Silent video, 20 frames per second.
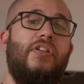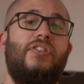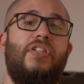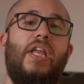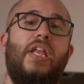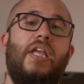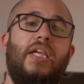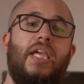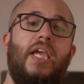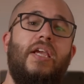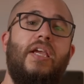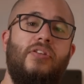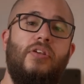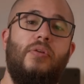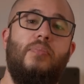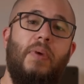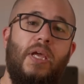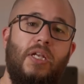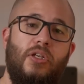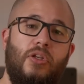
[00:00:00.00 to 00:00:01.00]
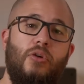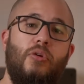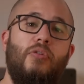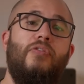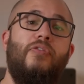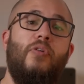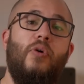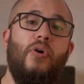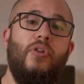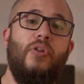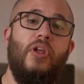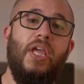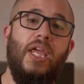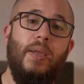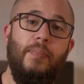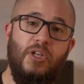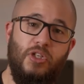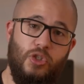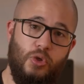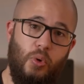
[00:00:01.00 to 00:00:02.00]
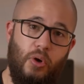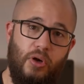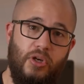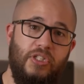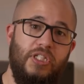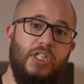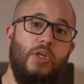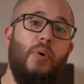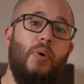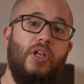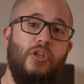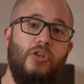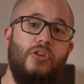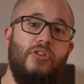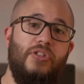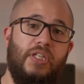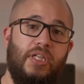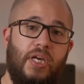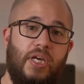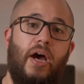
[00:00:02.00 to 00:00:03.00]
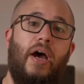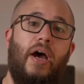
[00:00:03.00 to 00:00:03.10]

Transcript: a dedicated menu for the image quality when using